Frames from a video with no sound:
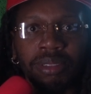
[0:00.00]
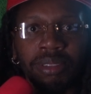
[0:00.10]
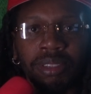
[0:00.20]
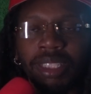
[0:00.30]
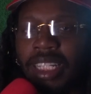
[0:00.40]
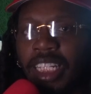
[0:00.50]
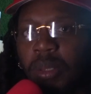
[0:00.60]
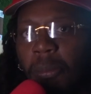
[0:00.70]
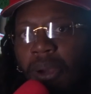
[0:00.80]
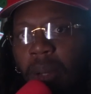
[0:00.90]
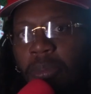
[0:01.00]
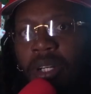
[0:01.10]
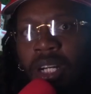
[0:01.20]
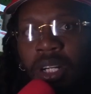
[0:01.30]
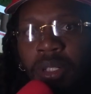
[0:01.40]
You're not getting a proper
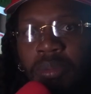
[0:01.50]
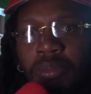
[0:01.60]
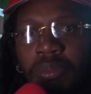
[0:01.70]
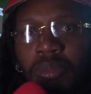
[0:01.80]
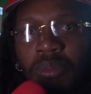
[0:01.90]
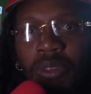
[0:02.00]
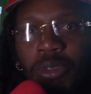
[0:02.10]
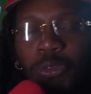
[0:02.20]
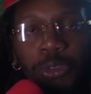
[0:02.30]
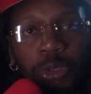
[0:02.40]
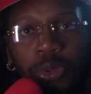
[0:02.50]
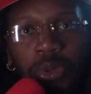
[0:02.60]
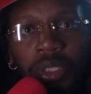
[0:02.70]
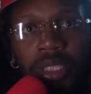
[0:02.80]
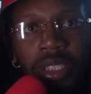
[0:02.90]

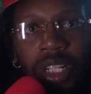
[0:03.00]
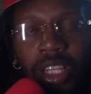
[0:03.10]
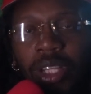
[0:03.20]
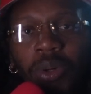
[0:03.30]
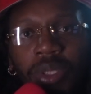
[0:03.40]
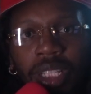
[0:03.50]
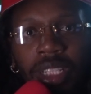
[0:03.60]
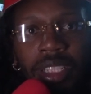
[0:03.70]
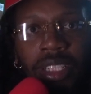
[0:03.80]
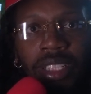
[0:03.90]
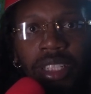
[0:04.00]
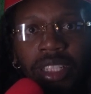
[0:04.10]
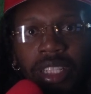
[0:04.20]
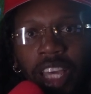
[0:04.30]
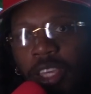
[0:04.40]
food, clothing,
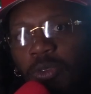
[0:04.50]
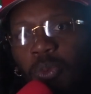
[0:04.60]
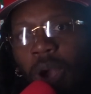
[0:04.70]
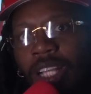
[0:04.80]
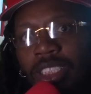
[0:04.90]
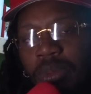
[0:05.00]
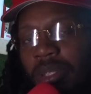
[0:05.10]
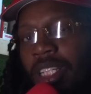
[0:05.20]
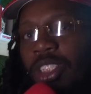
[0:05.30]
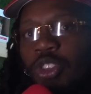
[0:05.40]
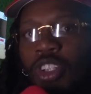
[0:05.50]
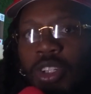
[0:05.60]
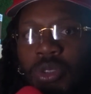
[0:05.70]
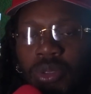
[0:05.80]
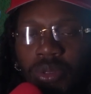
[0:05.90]
and you watch them kids
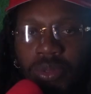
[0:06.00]
struggle.